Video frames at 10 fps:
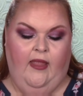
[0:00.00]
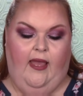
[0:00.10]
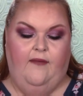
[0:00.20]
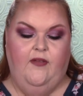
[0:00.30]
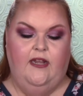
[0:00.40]

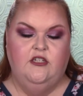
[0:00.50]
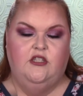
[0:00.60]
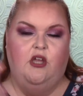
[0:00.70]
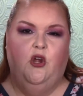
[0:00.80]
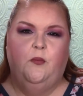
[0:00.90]
I
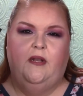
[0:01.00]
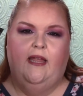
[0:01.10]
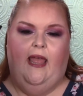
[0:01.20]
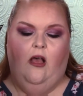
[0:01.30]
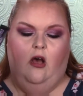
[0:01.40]
finished the Urban
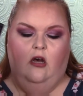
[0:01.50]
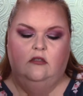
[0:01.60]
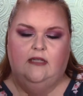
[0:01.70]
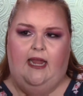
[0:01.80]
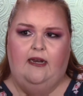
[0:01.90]
Decay
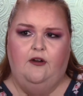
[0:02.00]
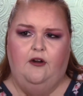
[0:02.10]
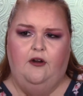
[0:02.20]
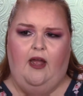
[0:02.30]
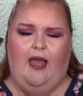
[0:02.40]
All
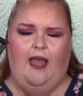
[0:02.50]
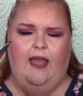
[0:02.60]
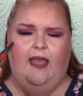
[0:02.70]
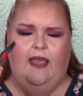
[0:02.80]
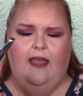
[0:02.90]
Nighter.
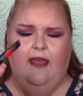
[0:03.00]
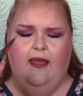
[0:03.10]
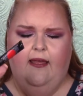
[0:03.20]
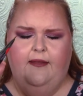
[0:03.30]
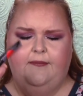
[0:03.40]
I,
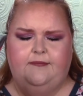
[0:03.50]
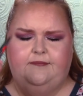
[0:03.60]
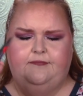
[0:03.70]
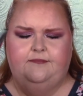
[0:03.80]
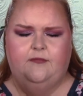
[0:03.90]

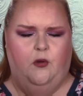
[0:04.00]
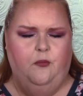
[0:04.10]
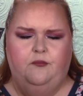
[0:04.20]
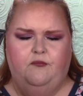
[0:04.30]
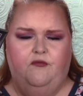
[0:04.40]
um,
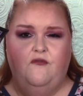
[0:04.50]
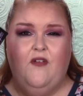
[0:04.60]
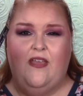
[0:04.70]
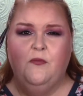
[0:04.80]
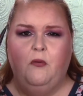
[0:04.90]
no,
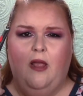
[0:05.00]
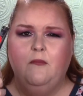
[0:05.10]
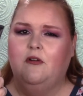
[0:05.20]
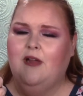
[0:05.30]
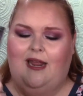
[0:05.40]
face
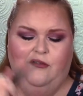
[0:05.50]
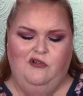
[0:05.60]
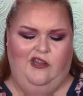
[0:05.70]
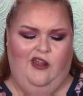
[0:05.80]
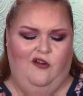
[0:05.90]
primer. I didn't
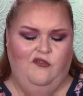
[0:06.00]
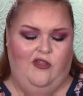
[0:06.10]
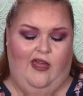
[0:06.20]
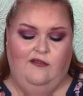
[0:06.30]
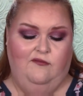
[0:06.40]
really care for
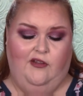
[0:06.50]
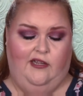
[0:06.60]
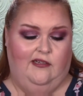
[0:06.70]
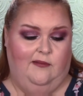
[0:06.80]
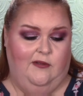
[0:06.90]
that. I didn't feel
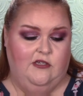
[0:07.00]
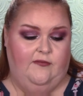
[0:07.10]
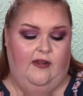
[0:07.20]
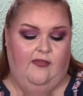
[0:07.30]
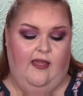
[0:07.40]
like it did much of
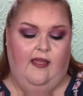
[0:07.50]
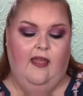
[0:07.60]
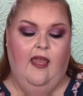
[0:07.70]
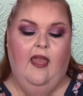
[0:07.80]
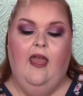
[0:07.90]

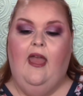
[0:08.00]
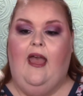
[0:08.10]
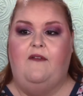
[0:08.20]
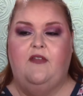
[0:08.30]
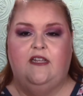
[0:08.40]
anything.
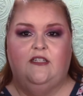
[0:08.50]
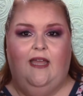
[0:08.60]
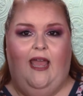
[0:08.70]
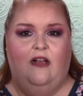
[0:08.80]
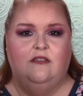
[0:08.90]
I finished
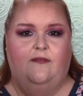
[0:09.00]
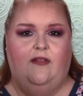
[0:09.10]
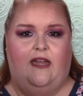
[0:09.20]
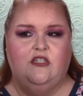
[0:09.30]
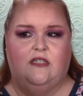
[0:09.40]
the House of
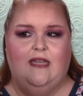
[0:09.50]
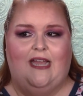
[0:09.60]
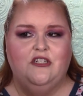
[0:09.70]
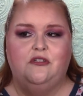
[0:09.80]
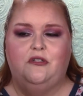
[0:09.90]
Lashes
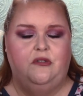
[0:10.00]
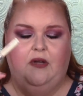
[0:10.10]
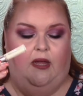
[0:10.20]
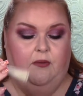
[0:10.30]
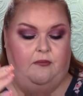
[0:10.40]
Lash
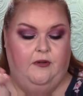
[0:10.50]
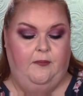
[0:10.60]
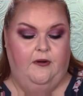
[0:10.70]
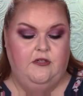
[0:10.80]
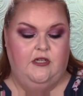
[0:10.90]
Glue. I wouldn't
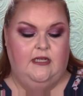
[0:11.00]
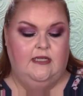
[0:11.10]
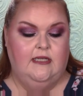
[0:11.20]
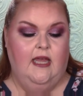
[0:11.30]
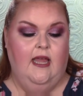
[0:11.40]

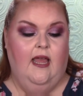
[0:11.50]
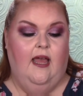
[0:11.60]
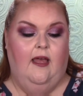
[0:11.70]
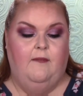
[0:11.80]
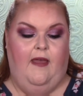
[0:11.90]
repurchase.
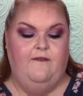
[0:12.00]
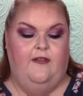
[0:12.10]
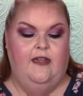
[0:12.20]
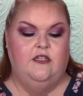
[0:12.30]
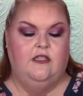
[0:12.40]
Um, I
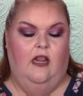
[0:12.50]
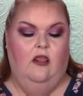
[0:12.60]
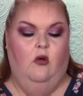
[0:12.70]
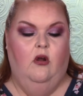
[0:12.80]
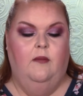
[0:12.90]
finished a
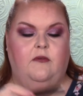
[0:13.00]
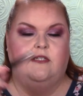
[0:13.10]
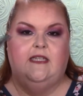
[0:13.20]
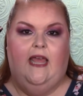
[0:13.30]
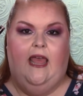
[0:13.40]
Laura
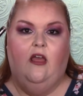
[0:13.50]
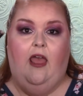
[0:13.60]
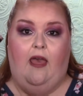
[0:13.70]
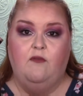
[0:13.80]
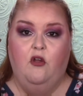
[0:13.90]
Mercier
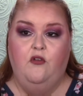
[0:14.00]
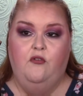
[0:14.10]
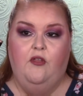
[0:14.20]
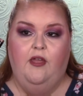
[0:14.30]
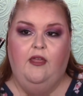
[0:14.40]
Caviar
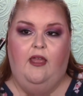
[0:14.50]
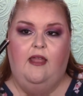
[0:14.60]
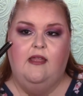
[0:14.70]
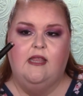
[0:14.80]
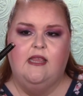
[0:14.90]
Stick
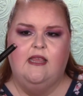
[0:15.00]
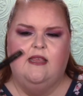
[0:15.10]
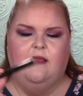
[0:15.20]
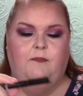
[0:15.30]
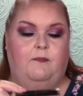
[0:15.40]
in
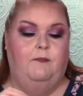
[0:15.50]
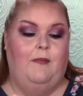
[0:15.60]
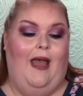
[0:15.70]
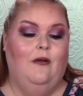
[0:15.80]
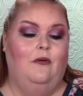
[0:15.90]

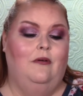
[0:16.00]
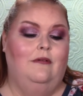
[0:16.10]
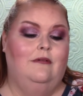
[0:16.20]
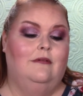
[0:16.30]
Spackle?